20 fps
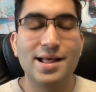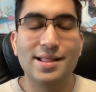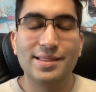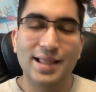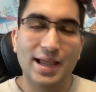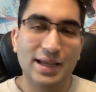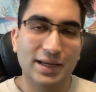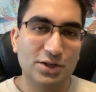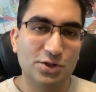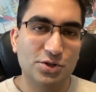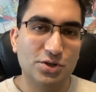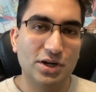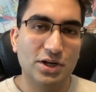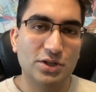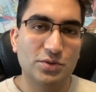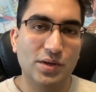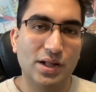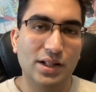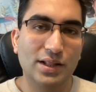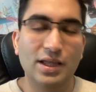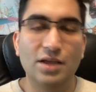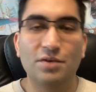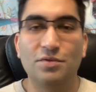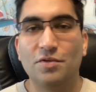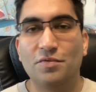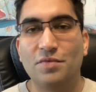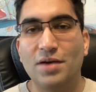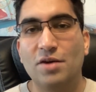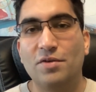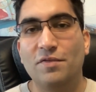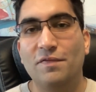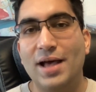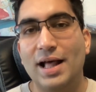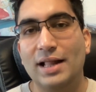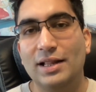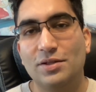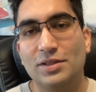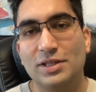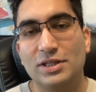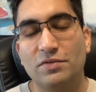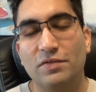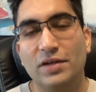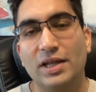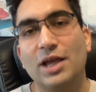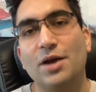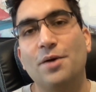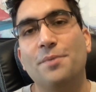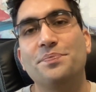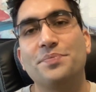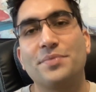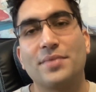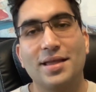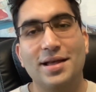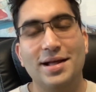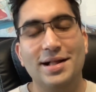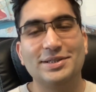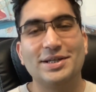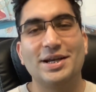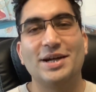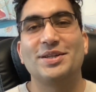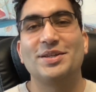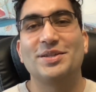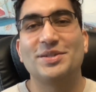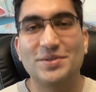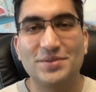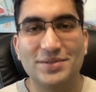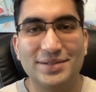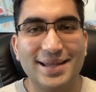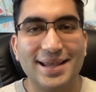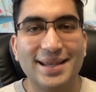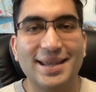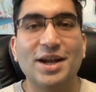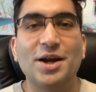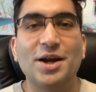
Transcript: Like and share as well if you found value in this video. I'll talk to you soon. Take